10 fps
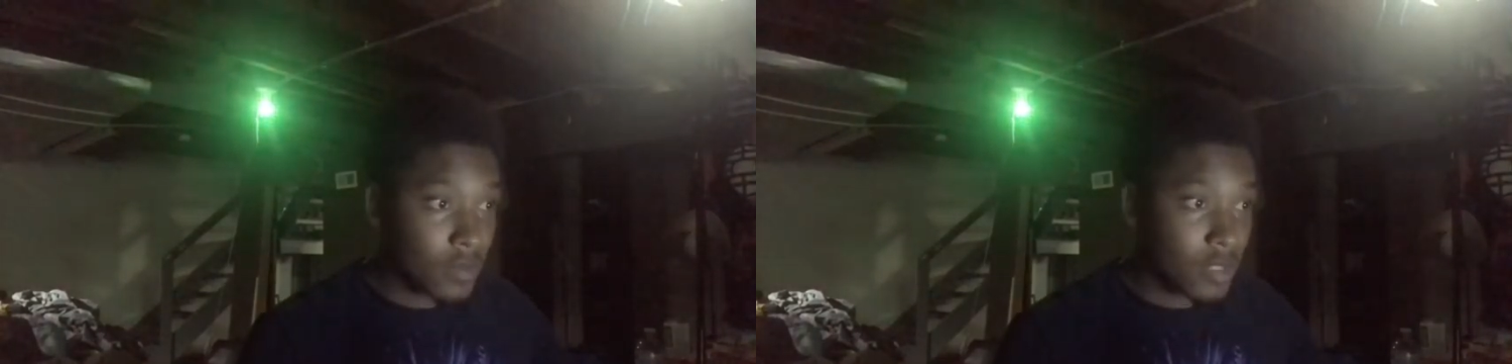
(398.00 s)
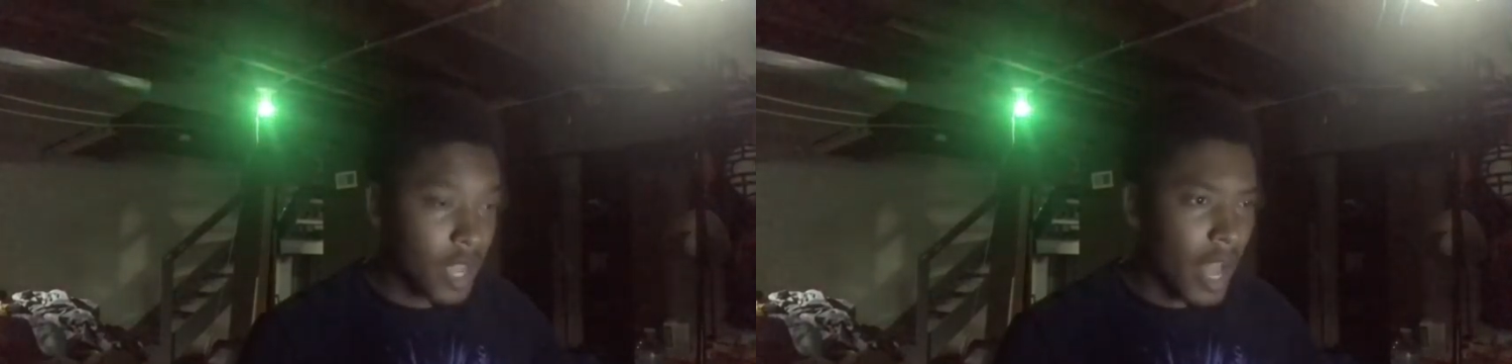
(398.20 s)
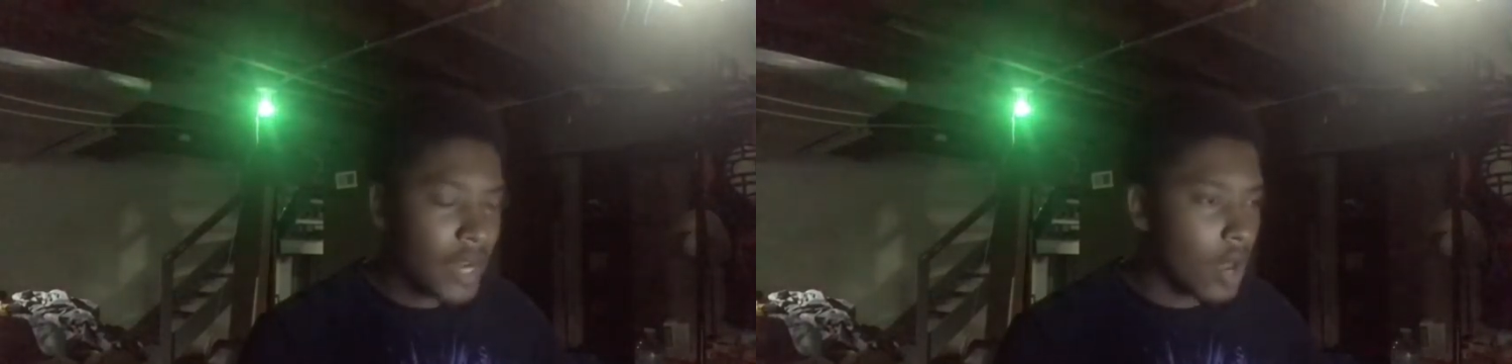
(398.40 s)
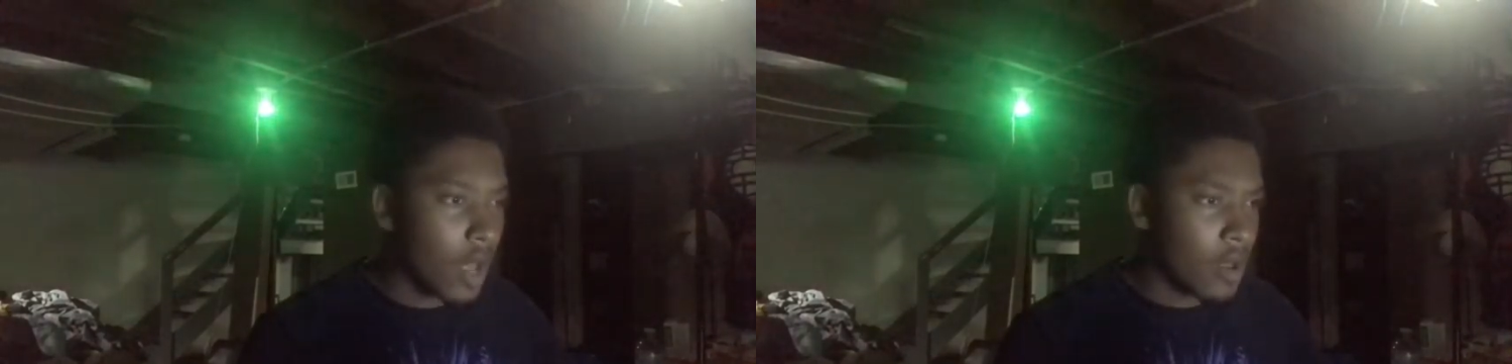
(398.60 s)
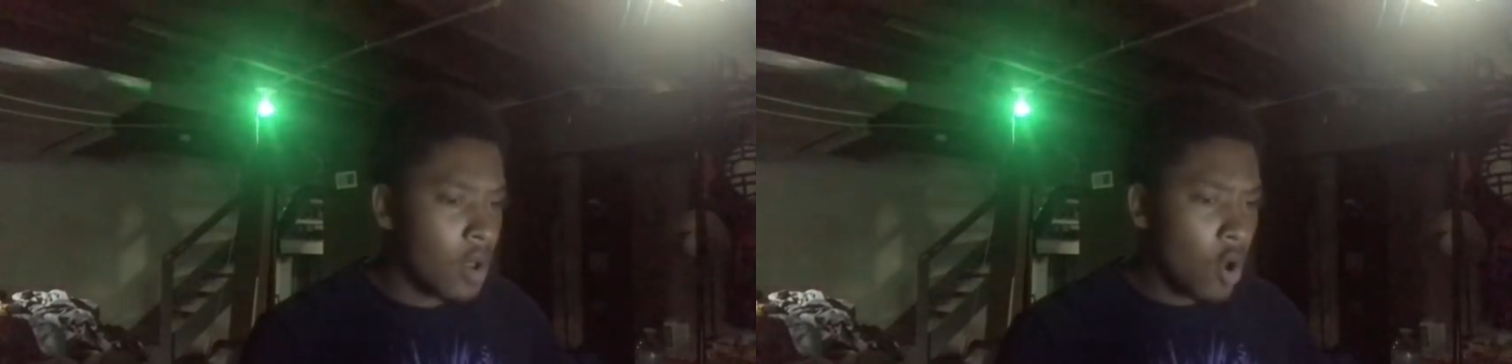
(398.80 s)
Like, I
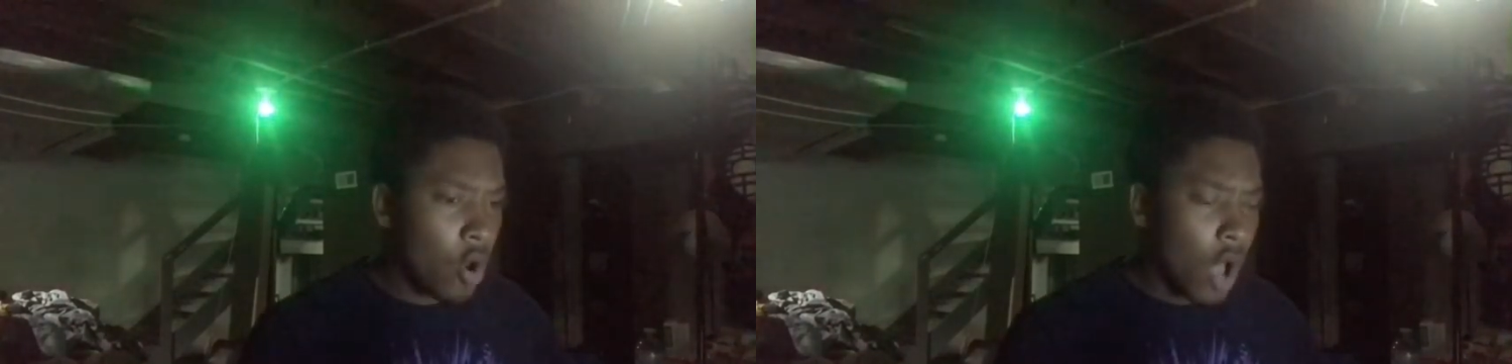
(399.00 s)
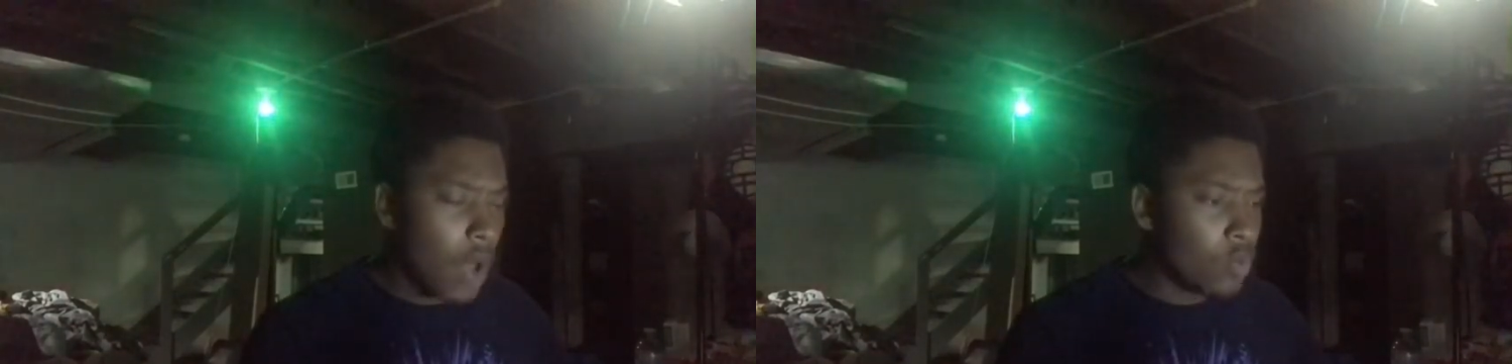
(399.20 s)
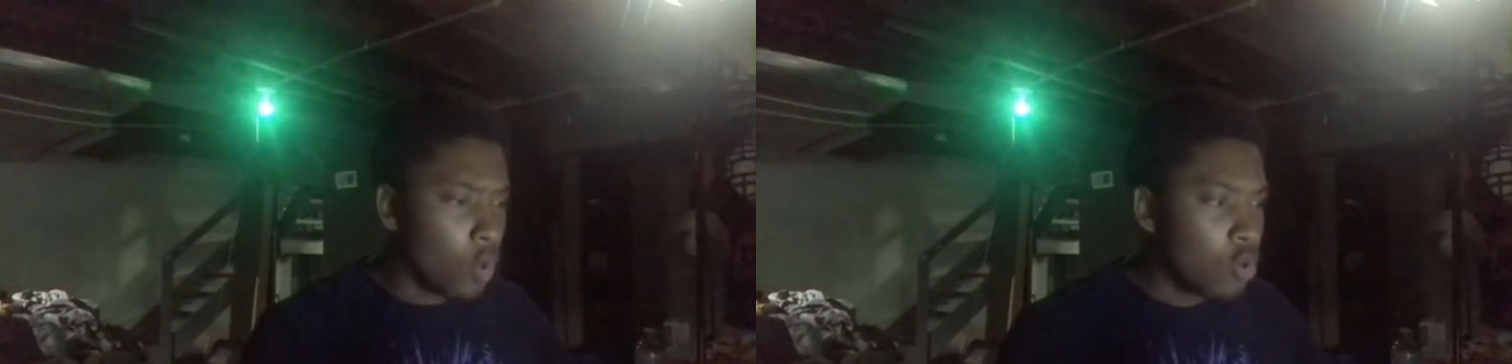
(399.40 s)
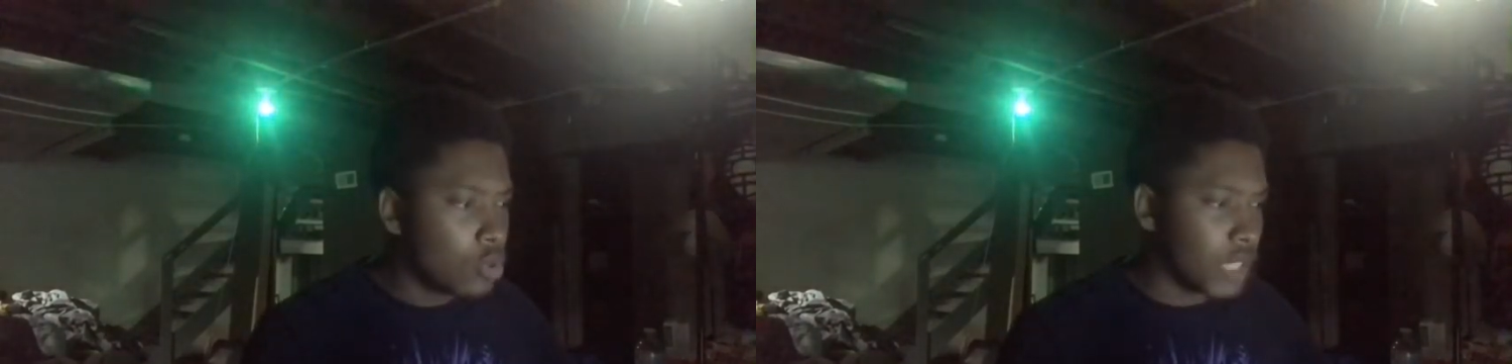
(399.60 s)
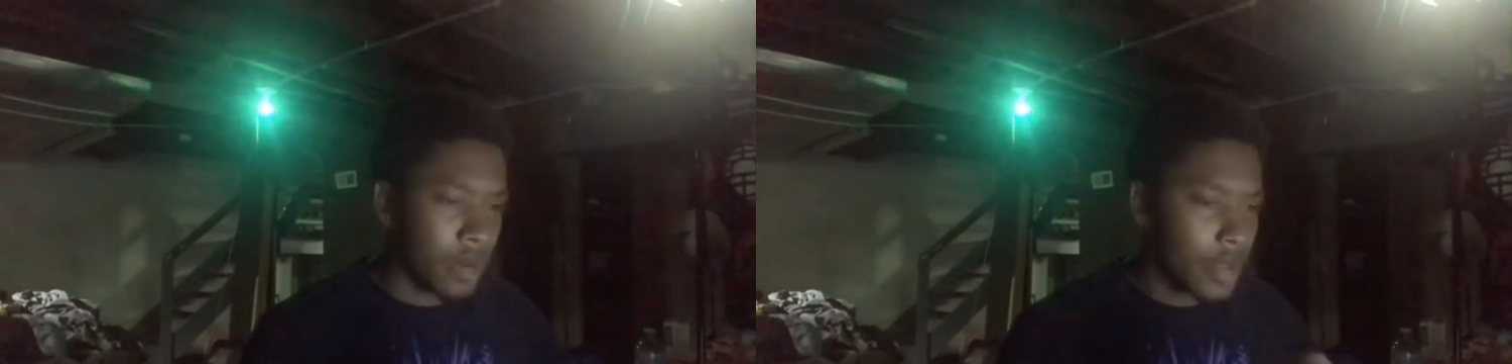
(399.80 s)
don't know who
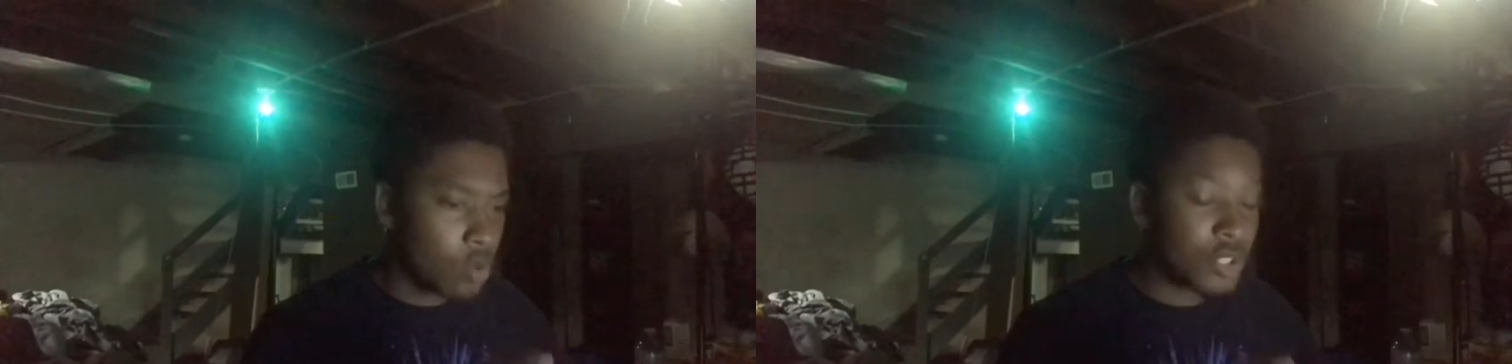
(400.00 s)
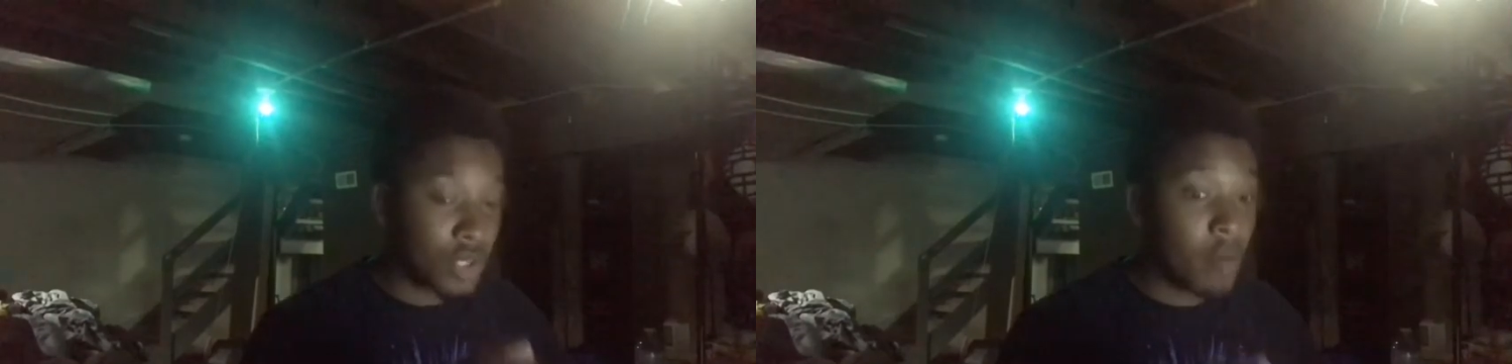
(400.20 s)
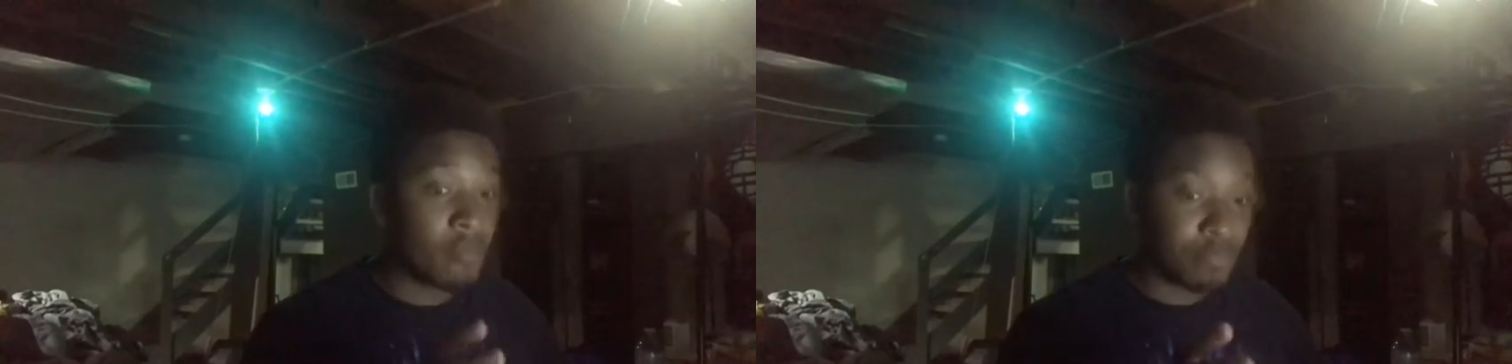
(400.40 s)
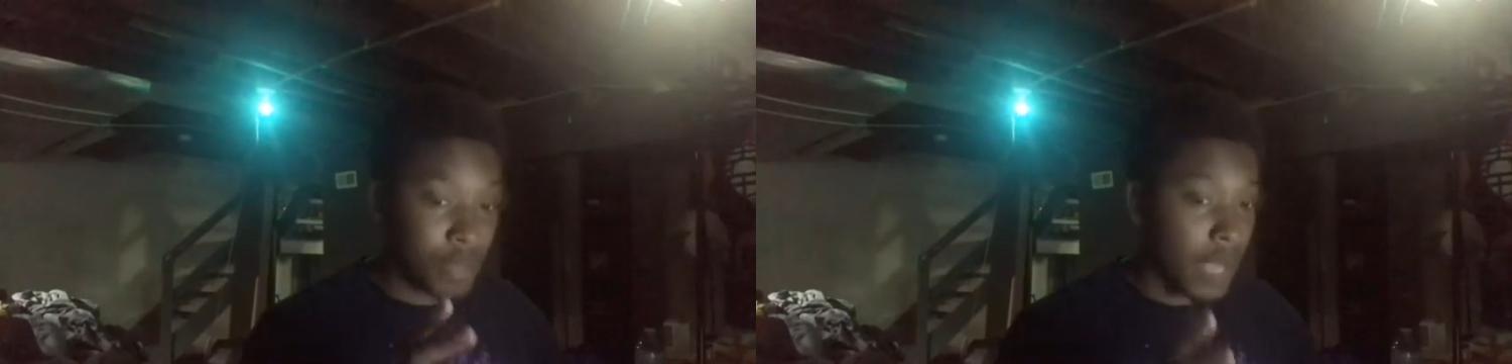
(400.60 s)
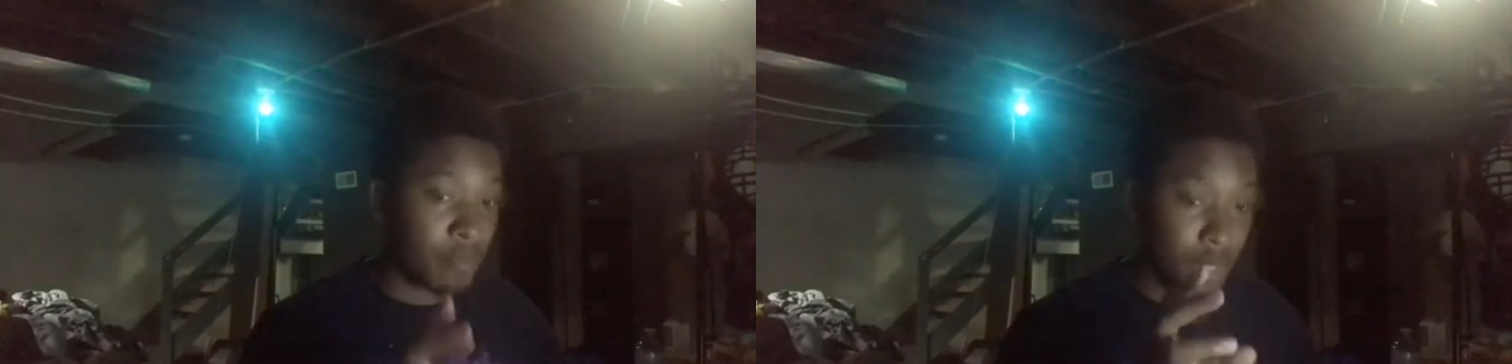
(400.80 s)
said it. It was some,
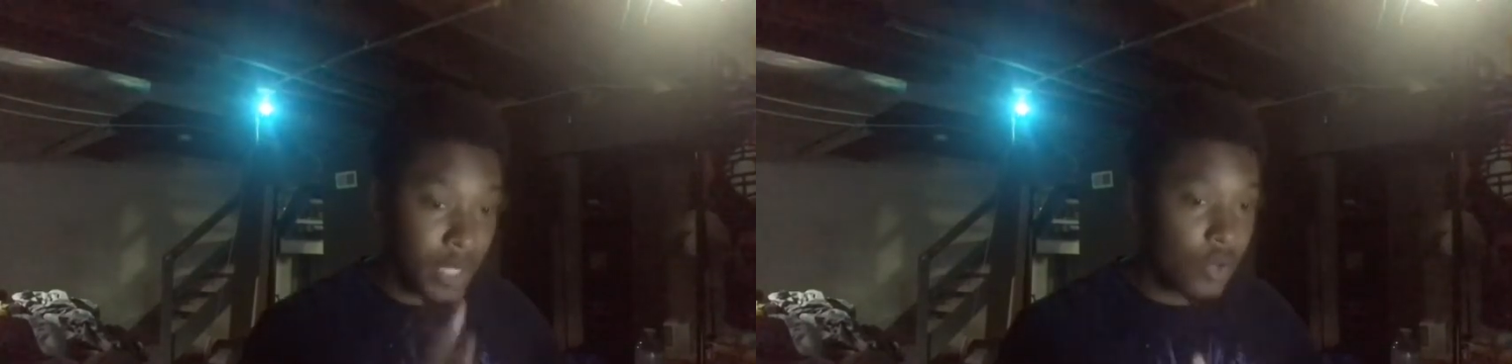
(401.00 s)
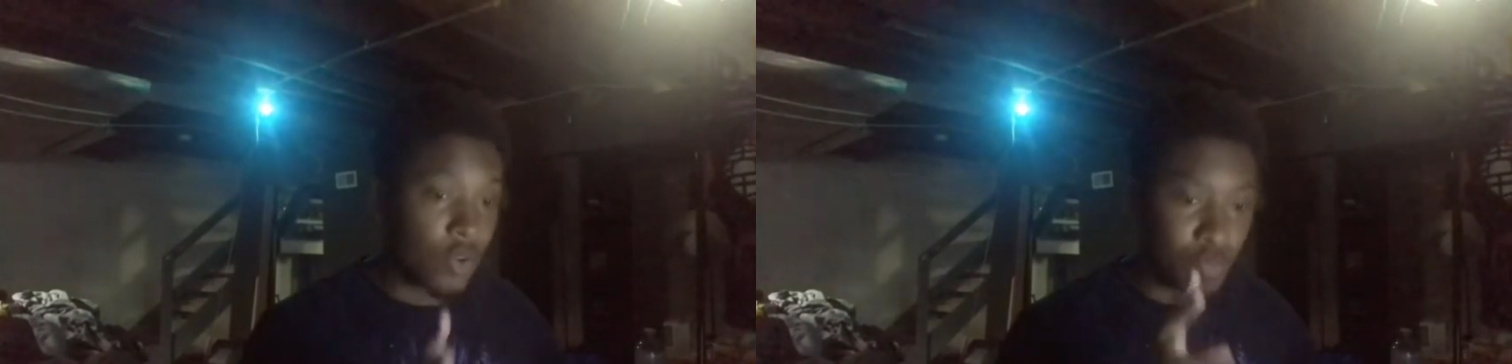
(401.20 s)
like, political